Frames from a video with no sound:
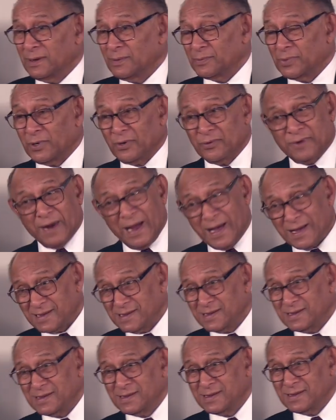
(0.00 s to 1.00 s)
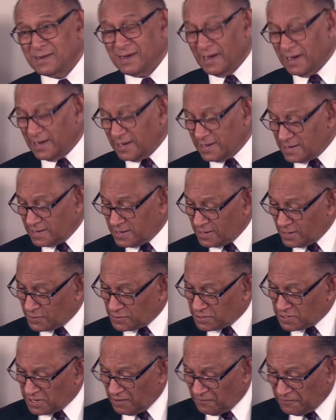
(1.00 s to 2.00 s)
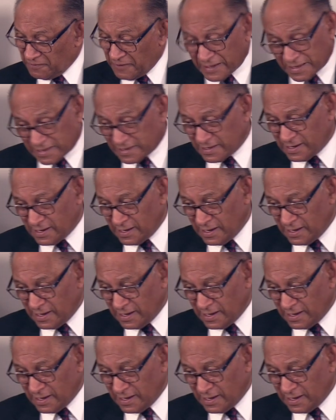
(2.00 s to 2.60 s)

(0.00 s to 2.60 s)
progress as you see fit.